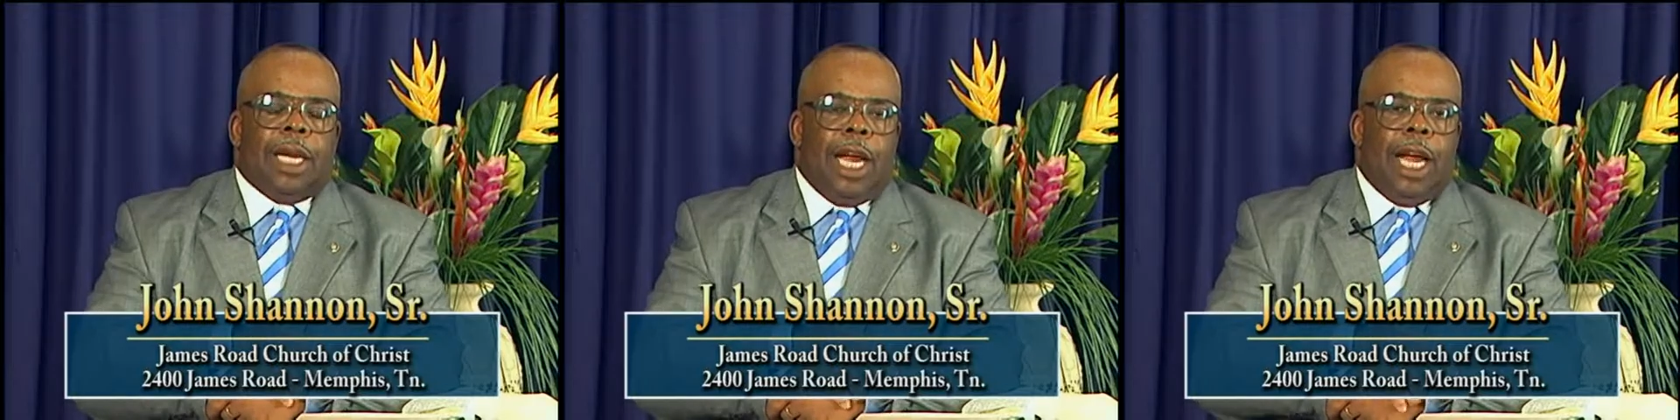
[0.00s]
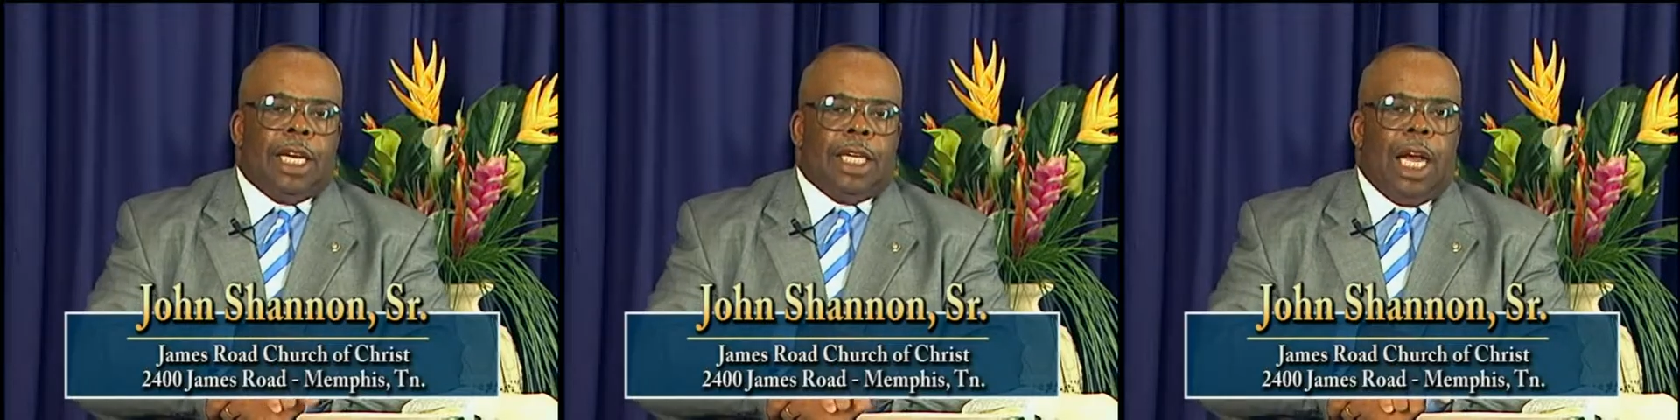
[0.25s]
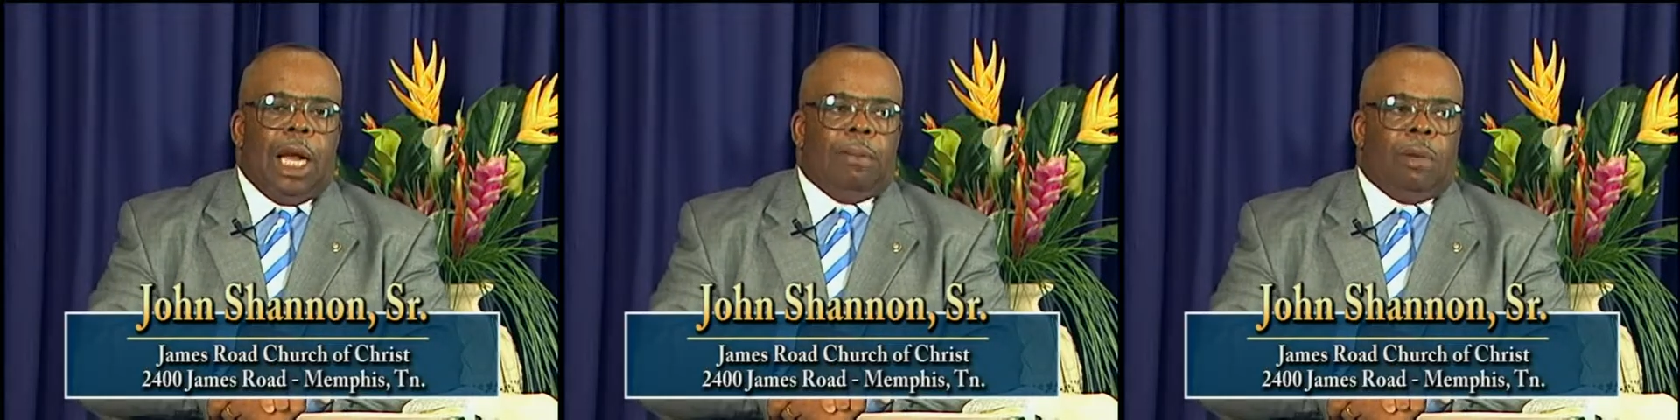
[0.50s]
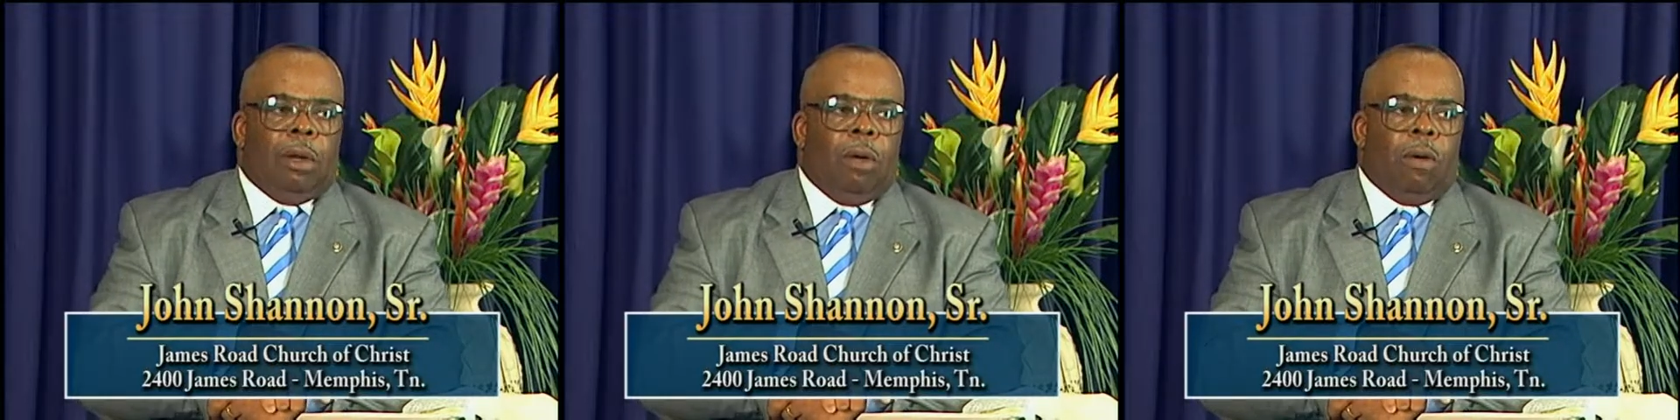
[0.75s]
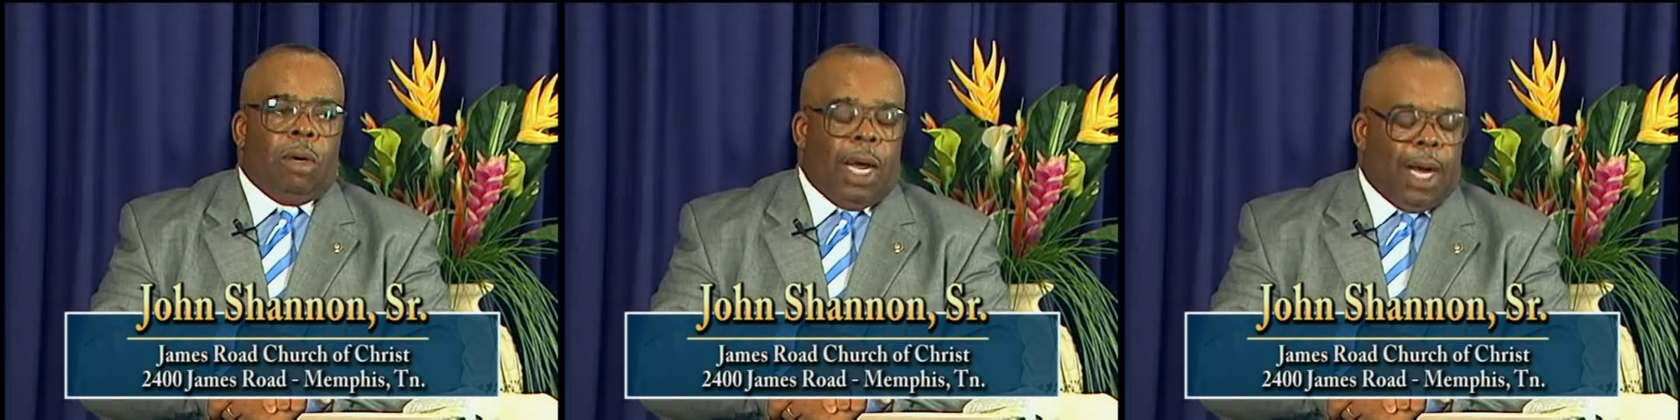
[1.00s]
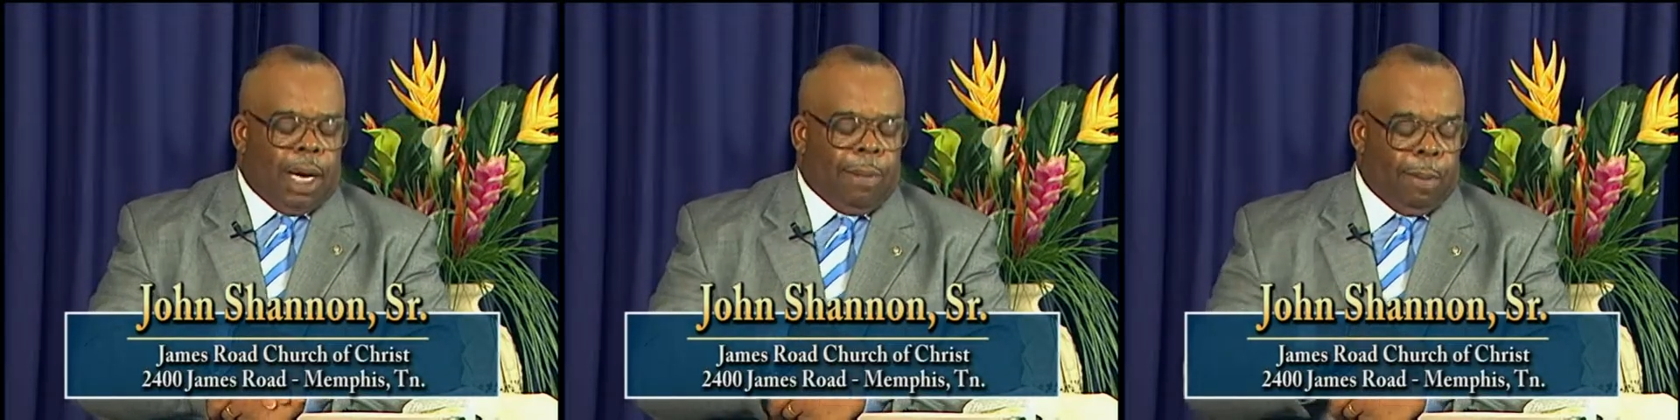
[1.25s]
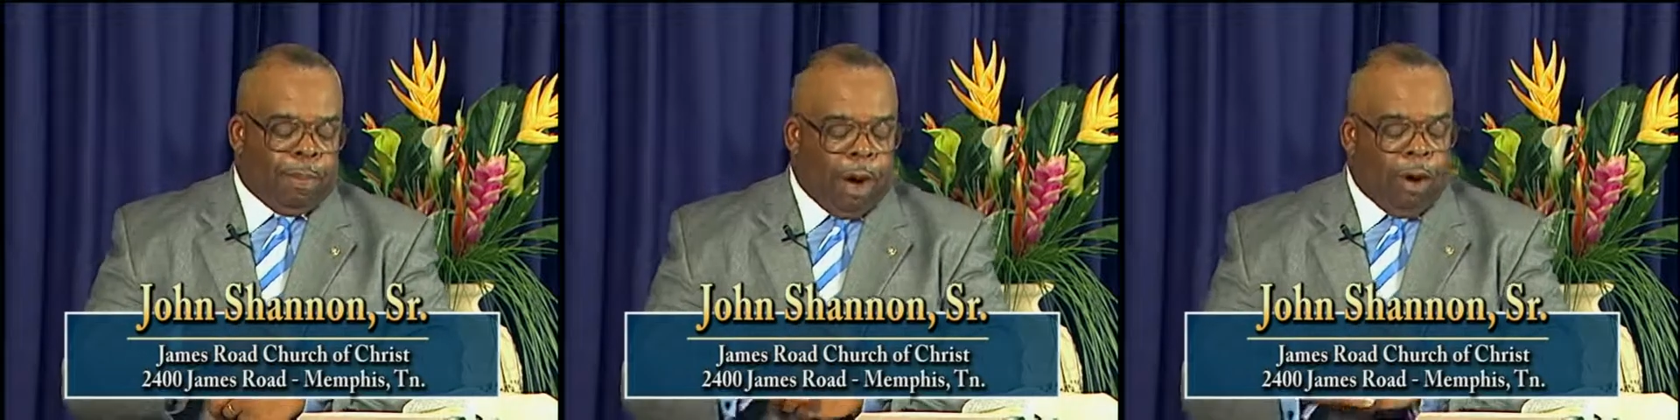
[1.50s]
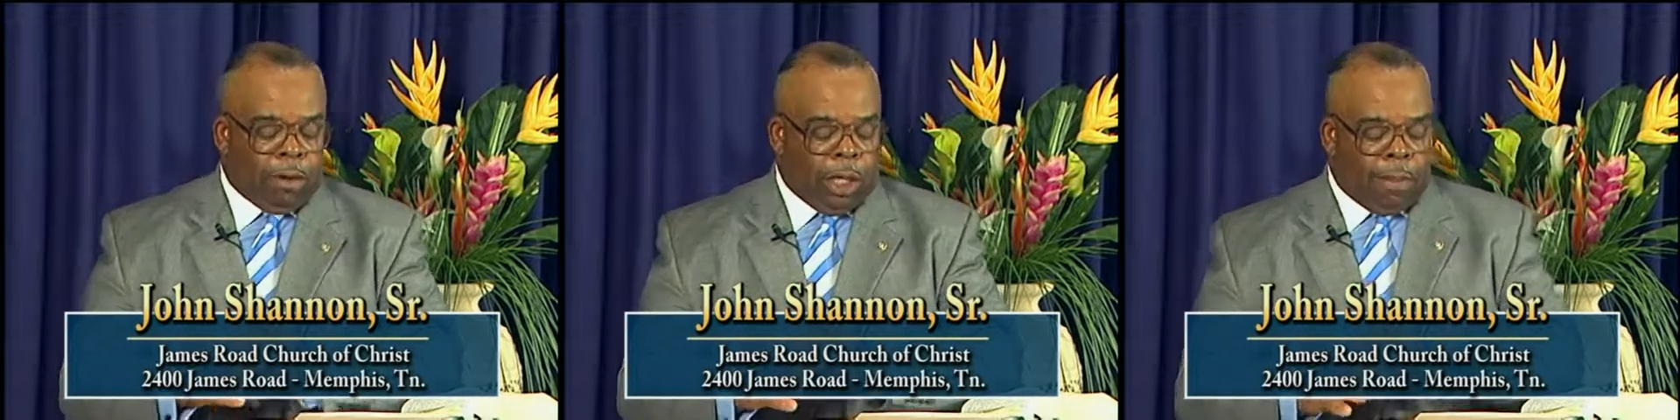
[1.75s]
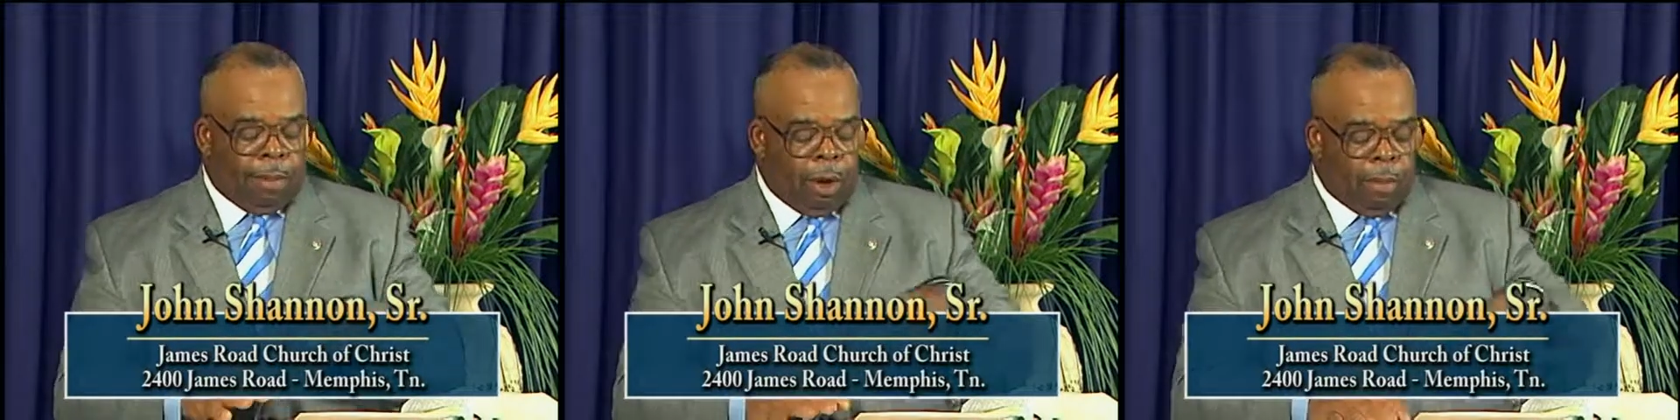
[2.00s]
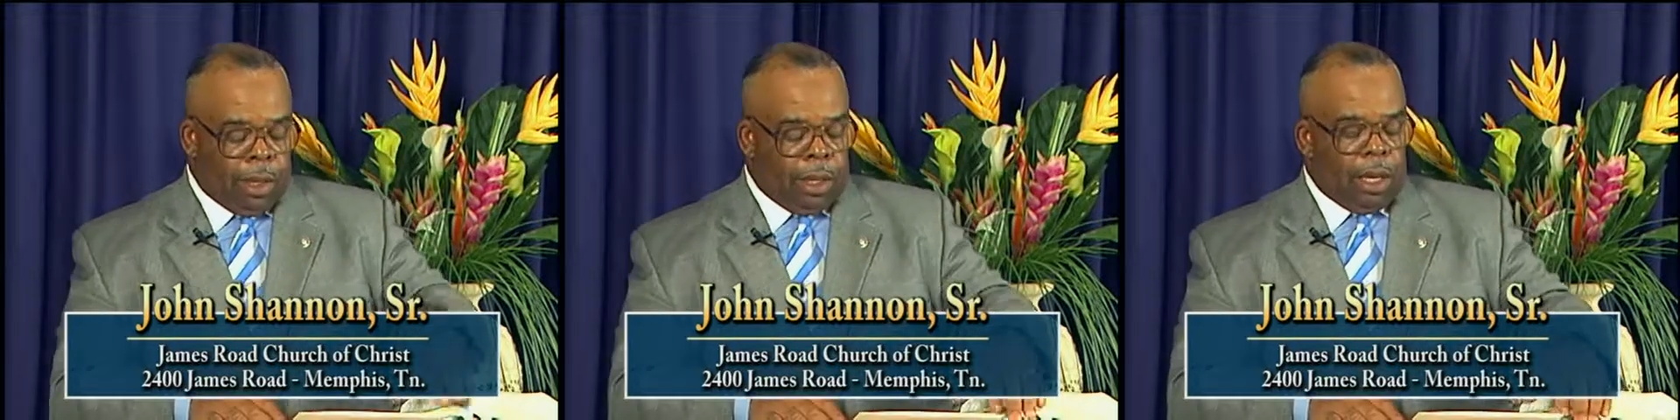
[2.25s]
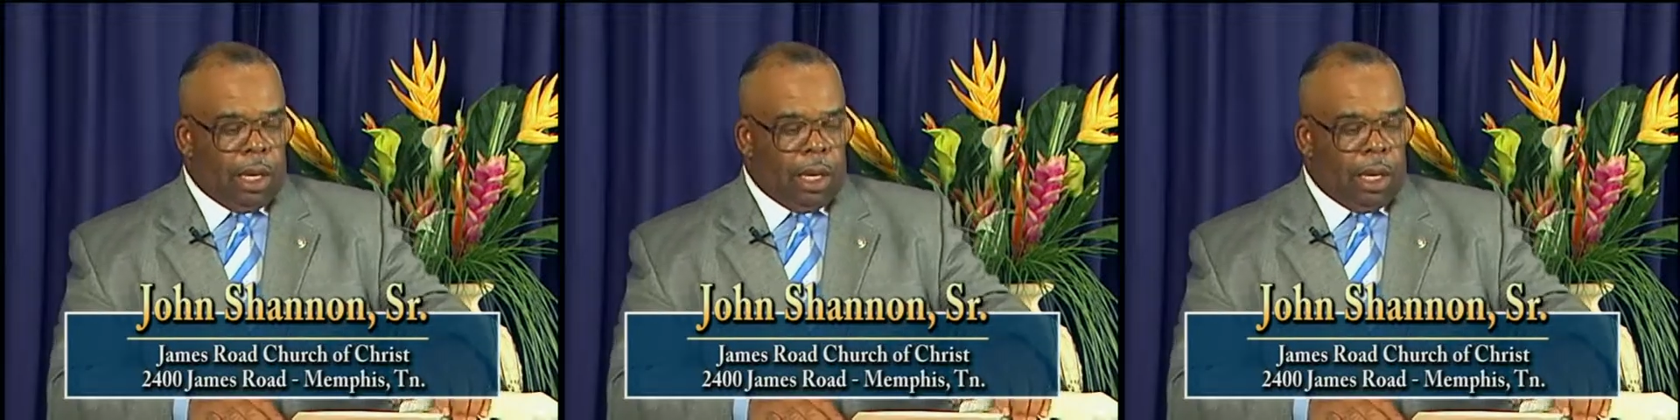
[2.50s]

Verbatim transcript: in the name of the Lord. Now, let me pause here a moment.